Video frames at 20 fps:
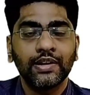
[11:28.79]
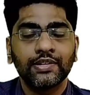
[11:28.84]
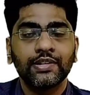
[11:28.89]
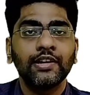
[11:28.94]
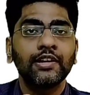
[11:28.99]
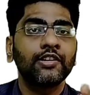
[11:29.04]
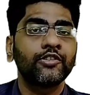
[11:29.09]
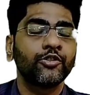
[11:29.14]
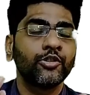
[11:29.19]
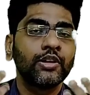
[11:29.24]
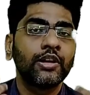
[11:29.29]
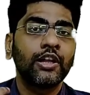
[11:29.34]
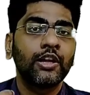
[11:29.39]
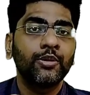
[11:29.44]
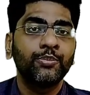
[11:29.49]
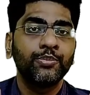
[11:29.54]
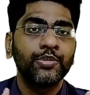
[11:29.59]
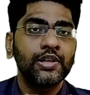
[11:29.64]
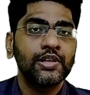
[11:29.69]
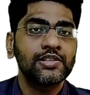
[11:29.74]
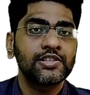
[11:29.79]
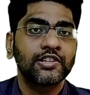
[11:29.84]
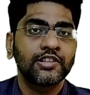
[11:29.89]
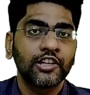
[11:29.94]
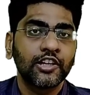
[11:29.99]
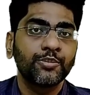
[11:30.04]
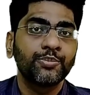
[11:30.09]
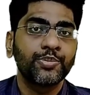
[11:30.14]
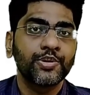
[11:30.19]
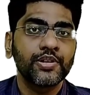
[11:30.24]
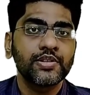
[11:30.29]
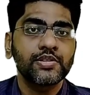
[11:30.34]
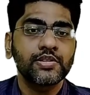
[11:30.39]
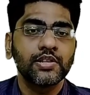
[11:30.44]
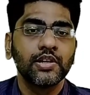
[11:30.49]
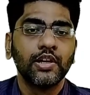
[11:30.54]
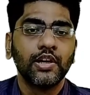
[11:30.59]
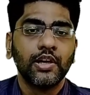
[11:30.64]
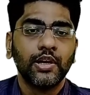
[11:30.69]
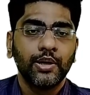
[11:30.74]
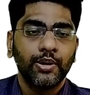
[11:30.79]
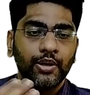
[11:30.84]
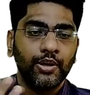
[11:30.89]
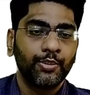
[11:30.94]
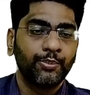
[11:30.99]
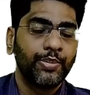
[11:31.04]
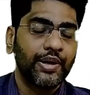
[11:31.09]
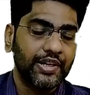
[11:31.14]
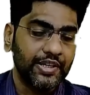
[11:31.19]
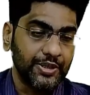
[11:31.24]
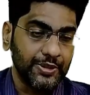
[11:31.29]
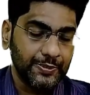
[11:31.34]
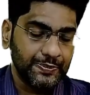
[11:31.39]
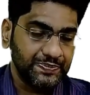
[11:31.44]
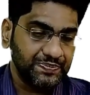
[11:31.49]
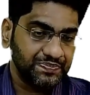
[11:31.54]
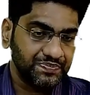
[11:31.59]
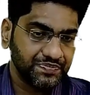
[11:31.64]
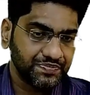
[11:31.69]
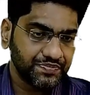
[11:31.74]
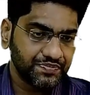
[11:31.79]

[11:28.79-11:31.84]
and that will help me as a therapist better.